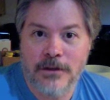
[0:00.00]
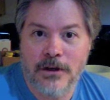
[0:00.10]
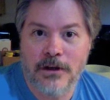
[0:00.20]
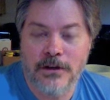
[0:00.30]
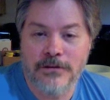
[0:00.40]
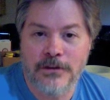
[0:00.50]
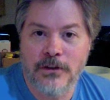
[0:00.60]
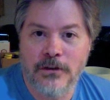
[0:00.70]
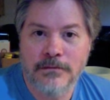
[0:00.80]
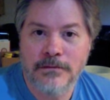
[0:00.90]
on
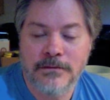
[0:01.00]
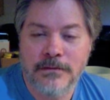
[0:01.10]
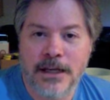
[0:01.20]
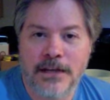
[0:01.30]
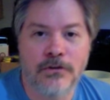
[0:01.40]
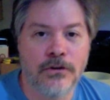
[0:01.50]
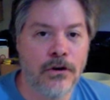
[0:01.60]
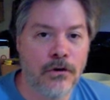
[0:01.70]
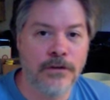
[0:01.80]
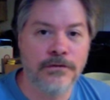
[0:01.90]
film I don't
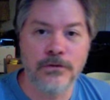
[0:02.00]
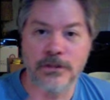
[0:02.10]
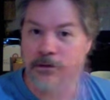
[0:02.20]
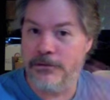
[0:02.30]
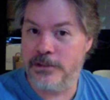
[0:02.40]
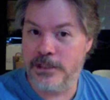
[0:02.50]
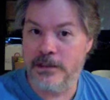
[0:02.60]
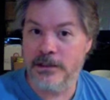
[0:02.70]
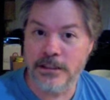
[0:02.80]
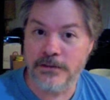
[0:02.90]
know if it was the
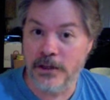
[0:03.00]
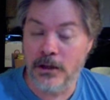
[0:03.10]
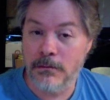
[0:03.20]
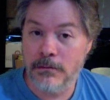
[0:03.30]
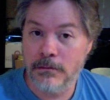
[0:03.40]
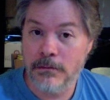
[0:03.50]
facilities film.